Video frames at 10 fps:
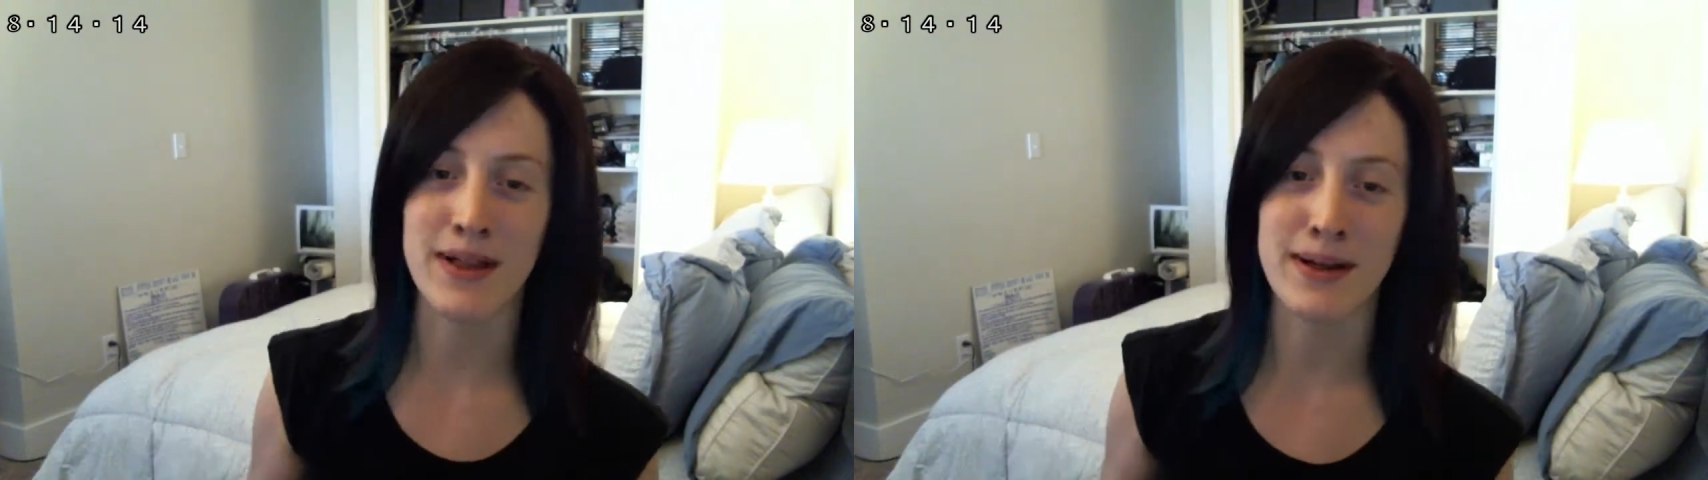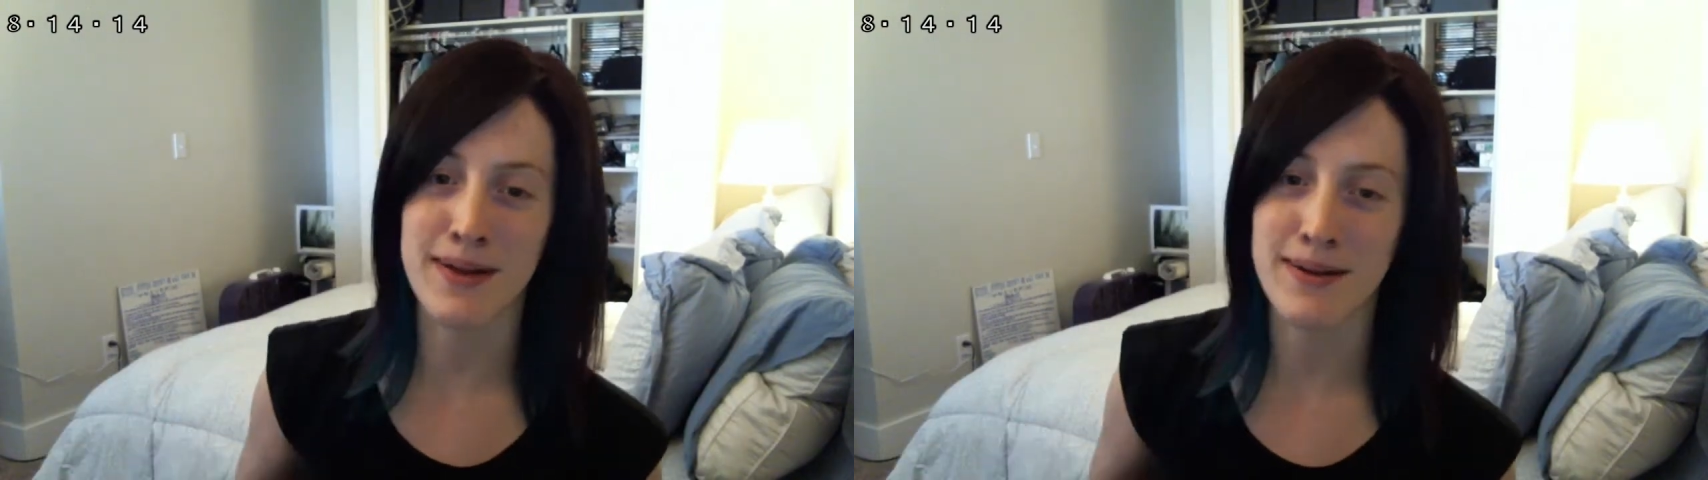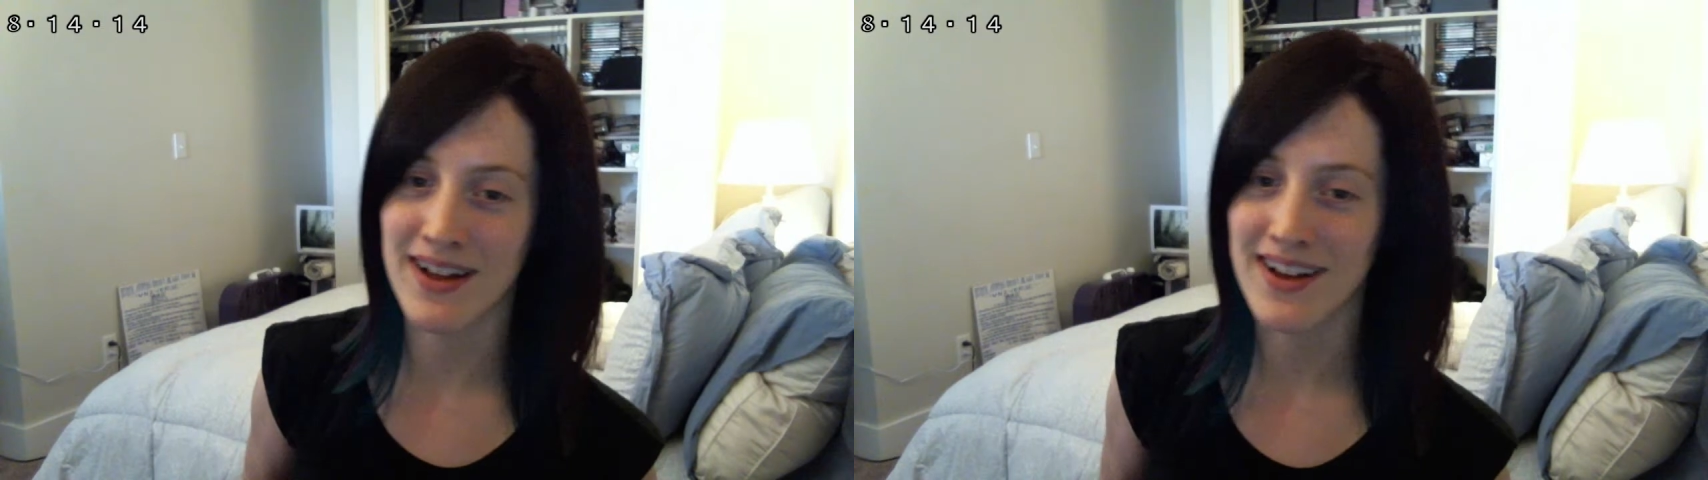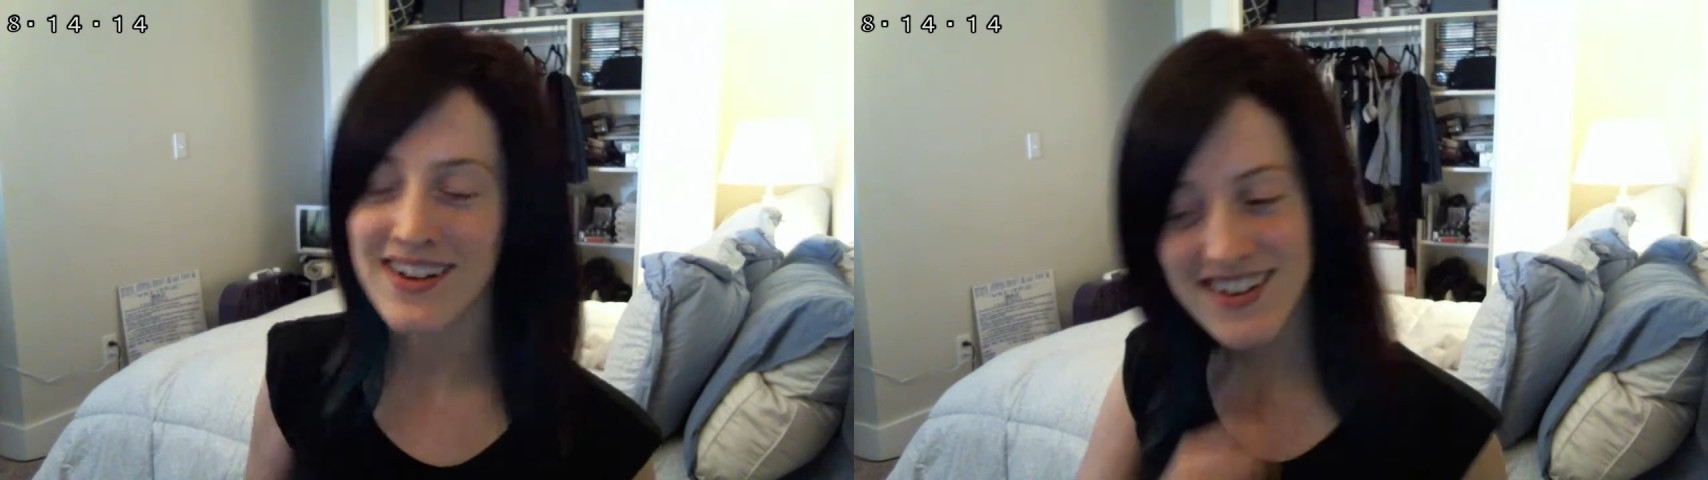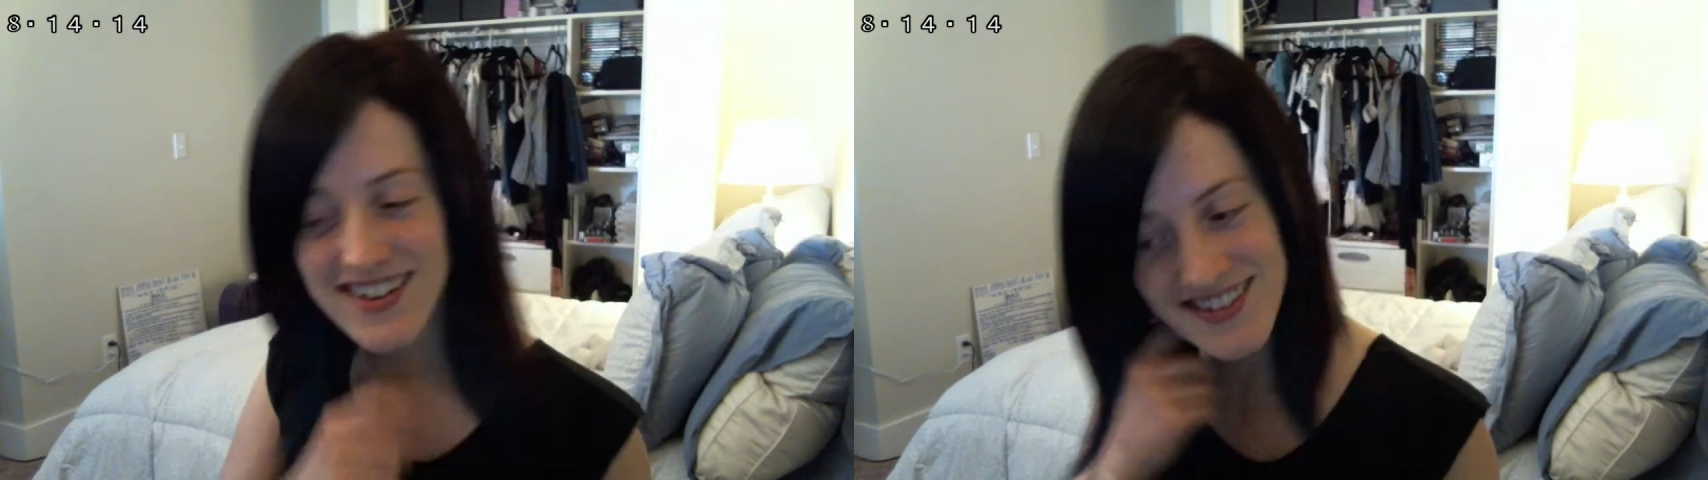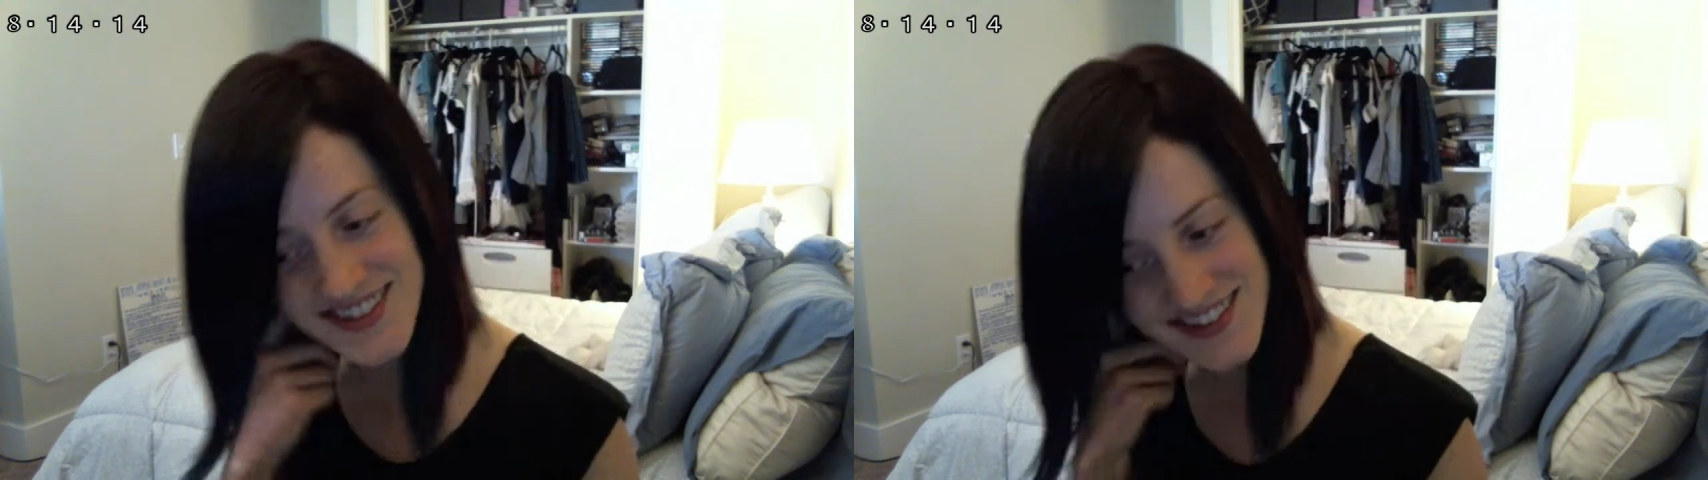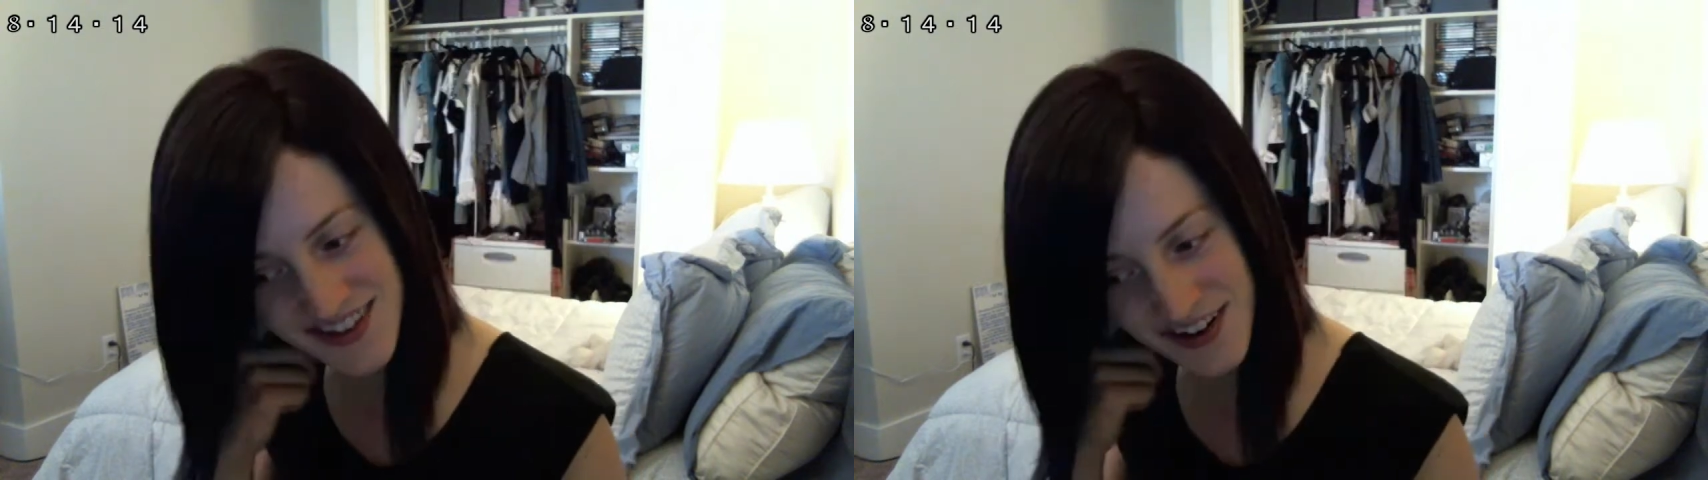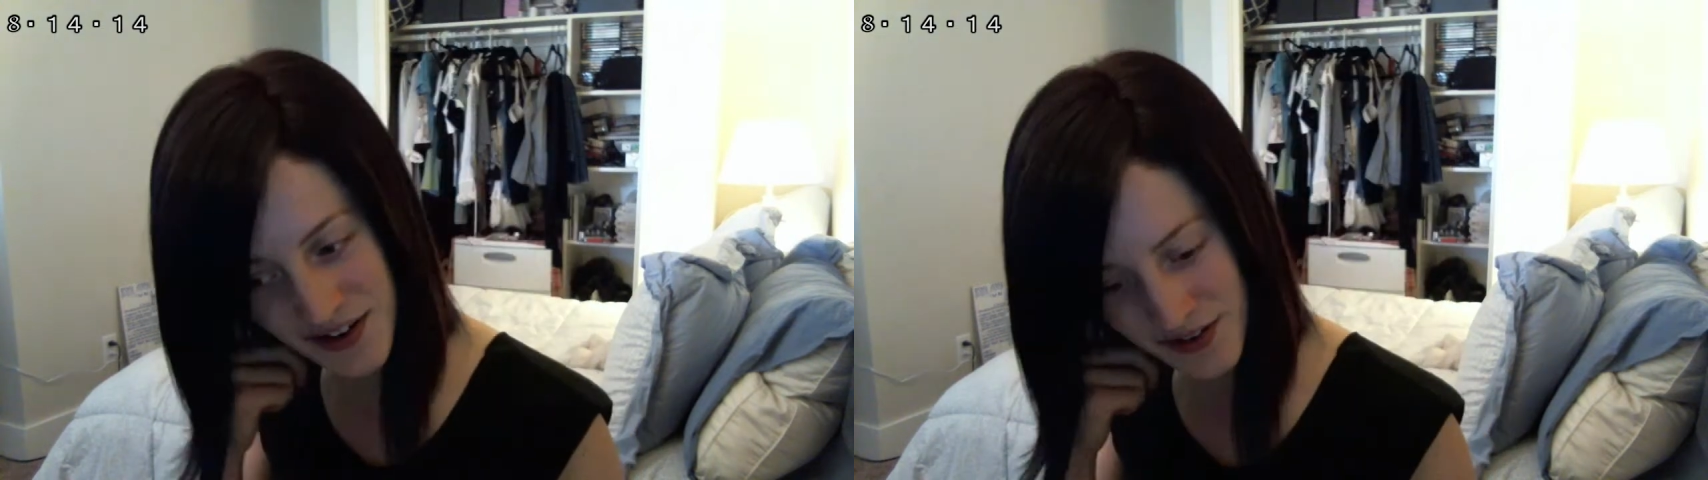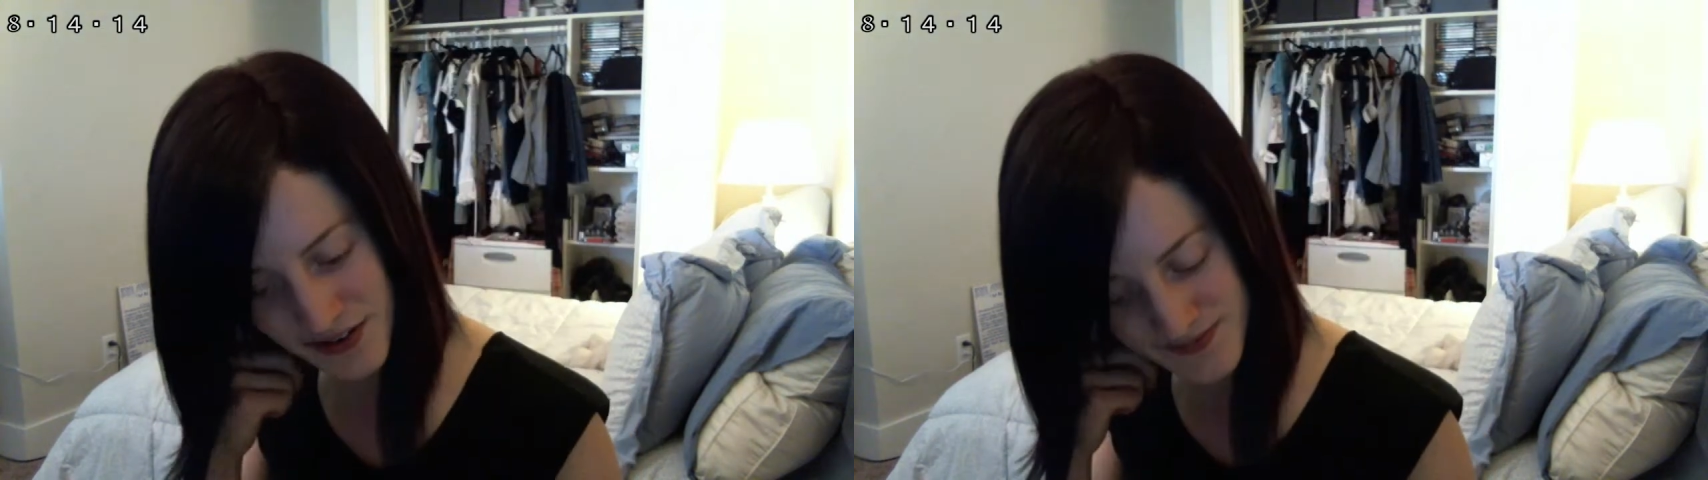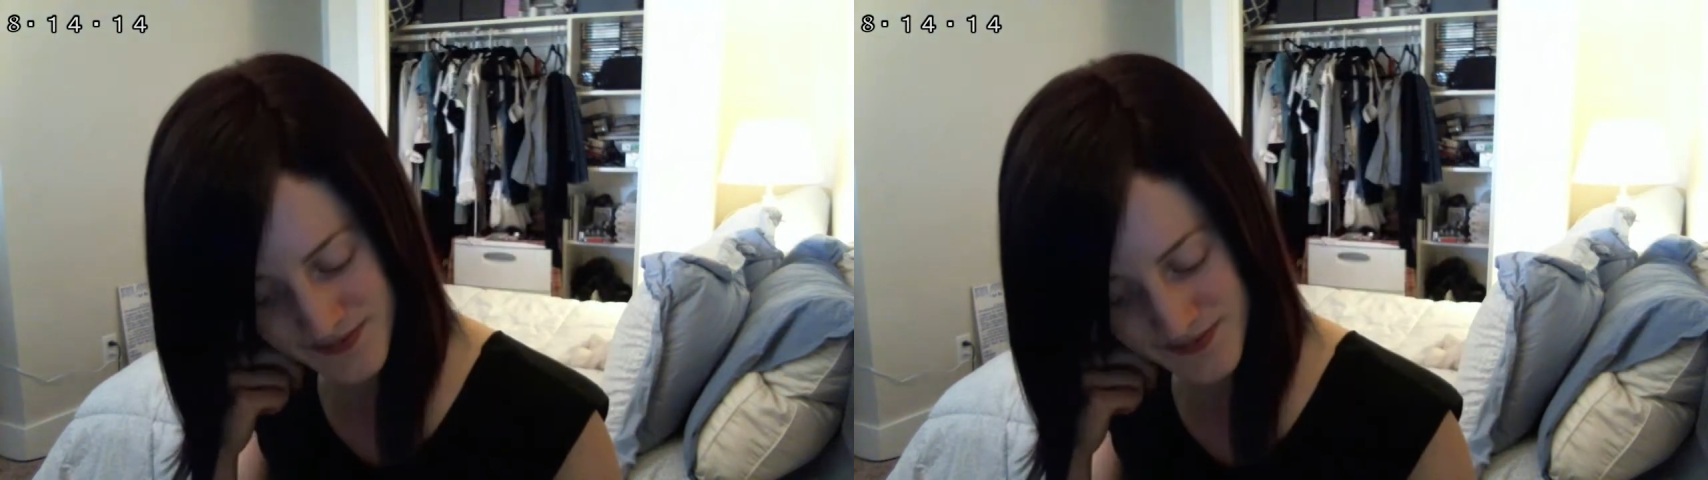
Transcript: blah blah blah. So,